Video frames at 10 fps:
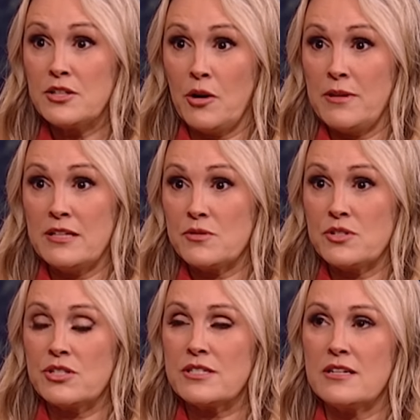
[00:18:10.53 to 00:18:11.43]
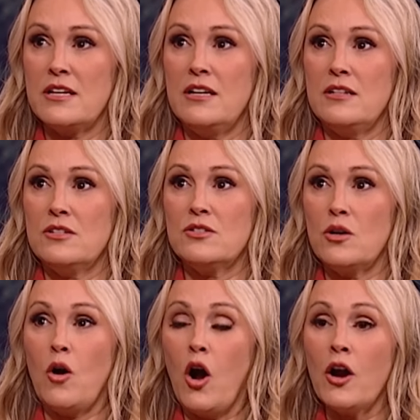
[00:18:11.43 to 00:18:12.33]
You know, I mean, this was just
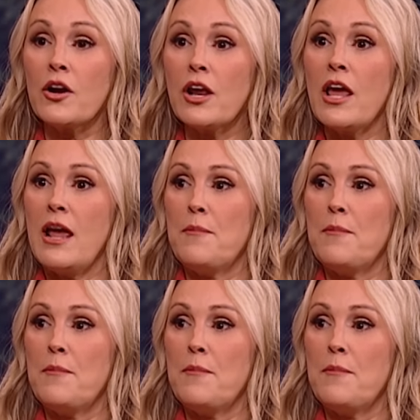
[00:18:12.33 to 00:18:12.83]
so hard.